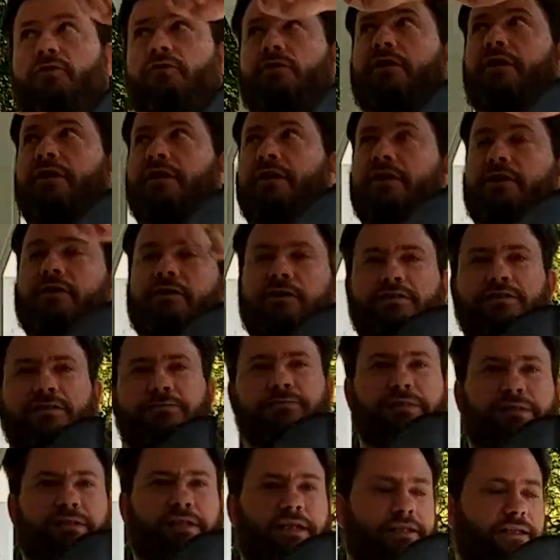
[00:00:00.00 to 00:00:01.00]
or
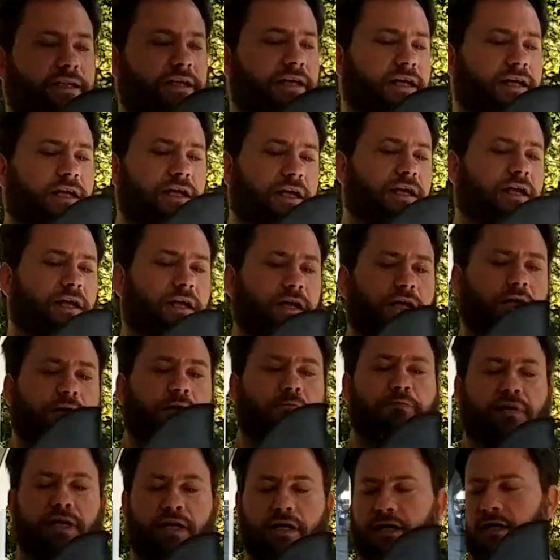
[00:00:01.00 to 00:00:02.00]
something like that. But,